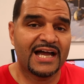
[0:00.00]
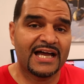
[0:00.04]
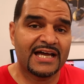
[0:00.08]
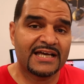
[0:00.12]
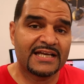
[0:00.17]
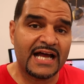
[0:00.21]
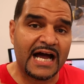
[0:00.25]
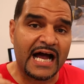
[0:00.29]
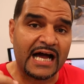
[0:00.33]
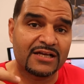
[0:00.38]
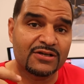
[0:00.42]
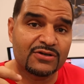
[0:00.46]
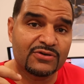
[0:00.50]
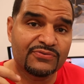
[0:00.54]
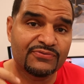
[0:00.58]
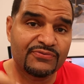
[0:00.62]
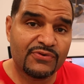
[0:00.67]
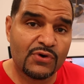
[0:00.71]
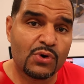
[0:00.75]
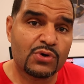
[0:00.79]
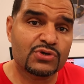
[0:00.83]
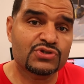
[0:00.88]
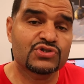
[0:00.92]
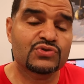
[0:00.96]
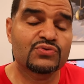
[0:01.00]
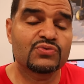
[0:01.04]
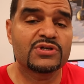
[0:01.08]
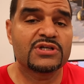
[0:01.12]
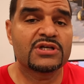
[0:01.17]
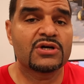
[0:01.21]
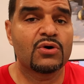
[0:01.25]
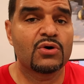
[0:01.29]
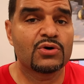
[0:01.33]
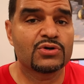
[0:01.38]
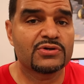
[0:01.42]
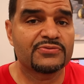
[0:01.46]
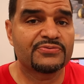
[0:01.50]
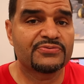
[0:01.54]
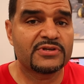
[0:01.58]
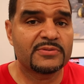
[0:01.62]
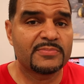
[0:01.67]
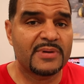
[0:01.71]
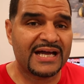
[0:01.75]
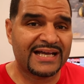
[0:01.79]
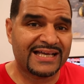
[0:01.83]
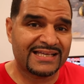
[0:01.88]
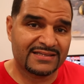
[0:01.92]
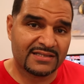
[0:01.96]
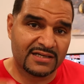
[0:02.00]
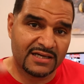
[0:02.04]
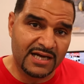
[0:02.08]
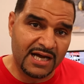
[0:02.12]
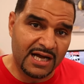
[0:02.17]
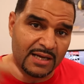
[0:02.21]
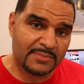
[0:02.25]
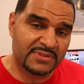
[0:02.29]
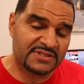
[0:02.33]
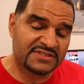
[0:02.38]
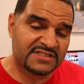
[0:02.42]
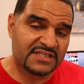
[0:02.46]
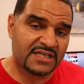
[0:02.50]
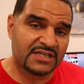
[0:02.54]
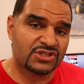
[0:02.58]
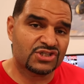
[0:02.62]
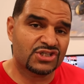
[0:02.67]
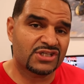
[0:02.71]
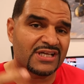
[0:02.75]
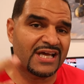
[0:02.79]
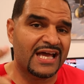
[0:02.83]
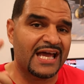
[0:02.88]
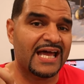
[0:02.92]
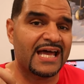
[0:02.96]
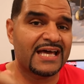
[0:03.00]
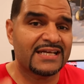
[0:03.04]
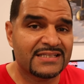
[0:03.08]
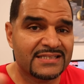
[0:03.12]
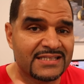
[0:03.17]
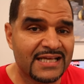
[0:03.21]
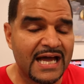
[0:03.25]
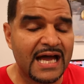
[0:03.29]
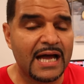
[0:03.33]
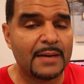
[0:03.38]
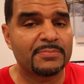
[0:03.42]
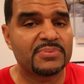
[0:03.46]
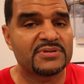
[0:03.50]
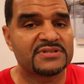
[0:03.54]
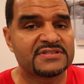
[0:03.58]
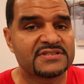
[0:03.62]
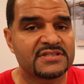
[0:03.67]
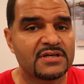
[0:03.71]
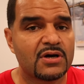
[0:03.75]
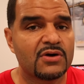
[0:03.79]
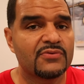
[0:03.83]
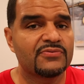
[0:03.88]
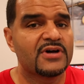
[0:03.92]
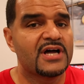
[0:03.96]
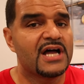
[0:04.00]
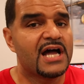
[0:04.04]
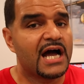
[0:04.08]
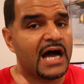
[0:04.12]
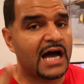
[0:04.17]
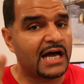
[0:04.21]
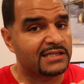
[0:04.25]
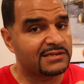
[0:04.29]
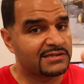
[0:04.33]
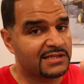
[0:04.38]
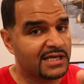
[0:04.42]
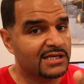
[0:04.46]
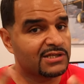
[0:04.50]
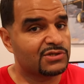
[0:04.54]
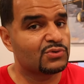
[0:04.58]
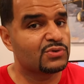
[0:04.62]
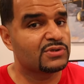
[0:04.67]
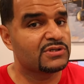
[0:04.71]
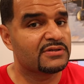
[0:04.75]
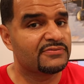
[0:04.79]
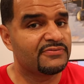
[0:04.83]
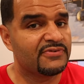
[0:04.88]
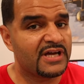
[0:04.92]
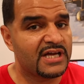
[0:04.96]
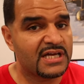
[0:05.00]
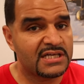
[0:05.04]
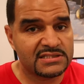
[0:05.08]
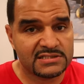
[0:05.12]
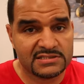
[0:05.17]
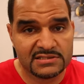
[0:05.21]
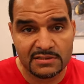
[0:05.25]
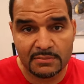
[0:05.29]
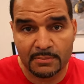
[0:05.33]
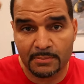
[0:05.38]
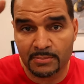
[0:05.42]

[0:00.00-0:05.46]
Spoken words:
And I look forward to reading all your feedback in the comment section and in the app itself. I thank you in advance.